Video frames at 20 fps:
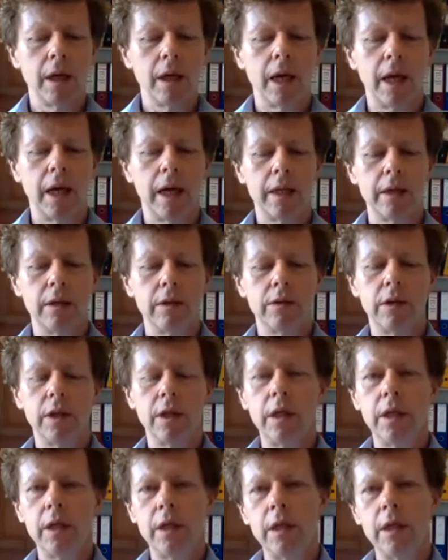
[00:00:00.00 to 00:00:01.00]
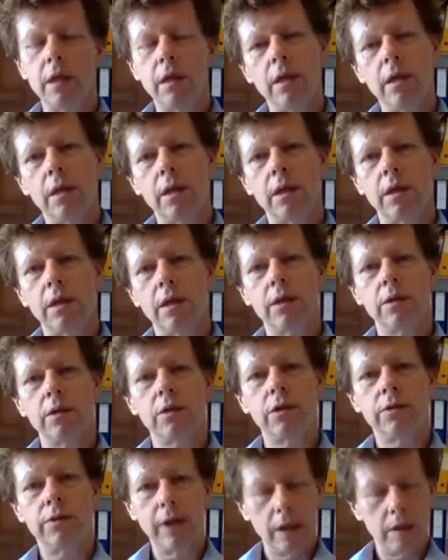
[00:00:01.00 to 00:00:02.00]
And the
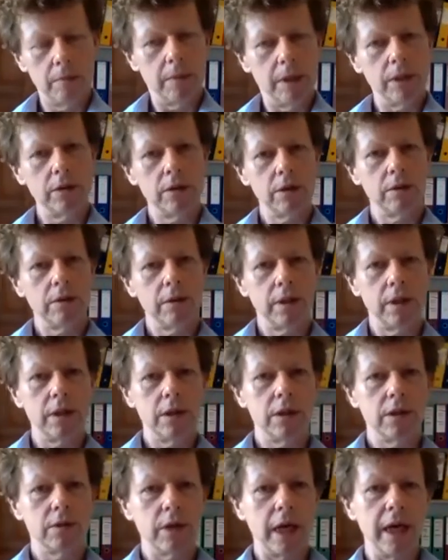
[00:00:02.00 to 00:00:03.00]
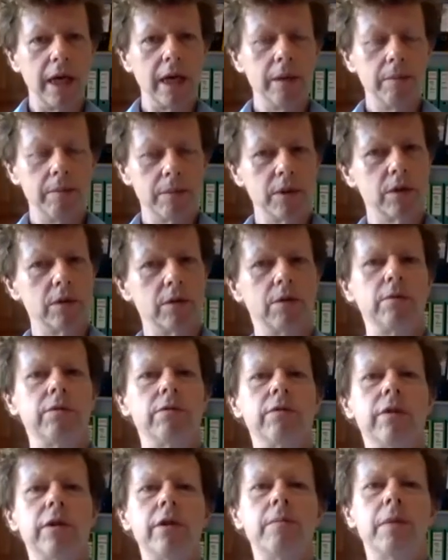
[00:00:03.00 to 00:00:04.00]
development is aimed
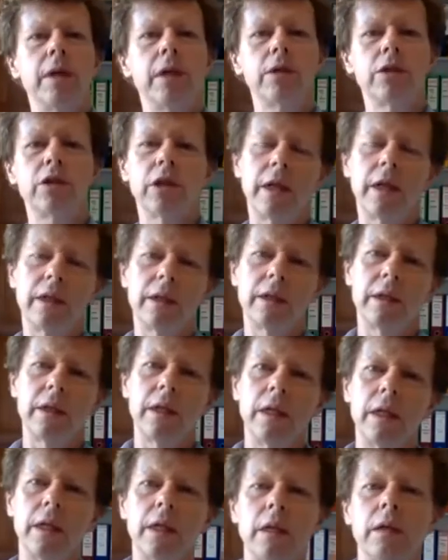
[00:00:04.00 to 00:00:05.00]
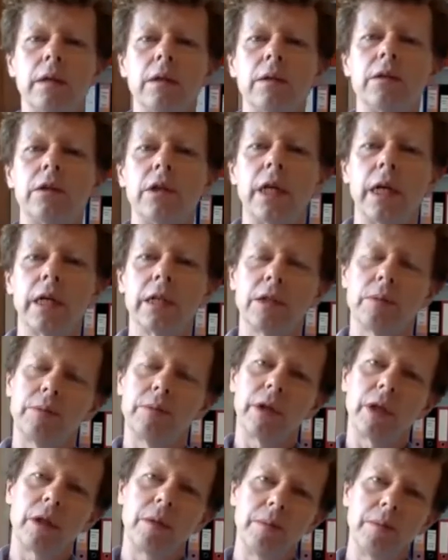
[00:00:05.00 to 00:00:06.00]
very much at the
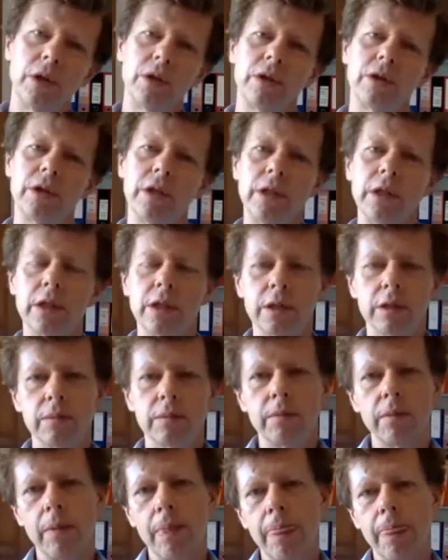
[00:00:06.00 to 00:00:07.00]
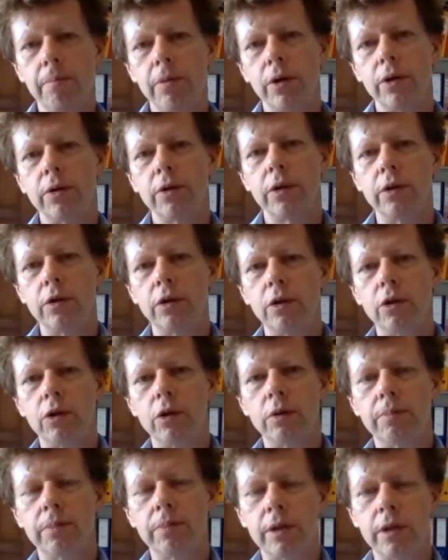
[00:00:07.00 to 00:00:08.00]
diaspora communities, both in
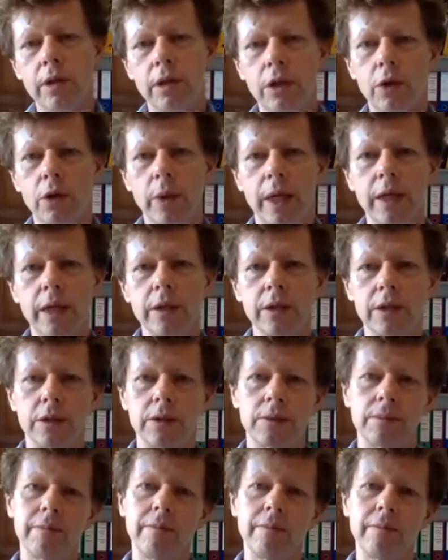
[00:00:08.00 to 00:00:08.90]
Europe and the US.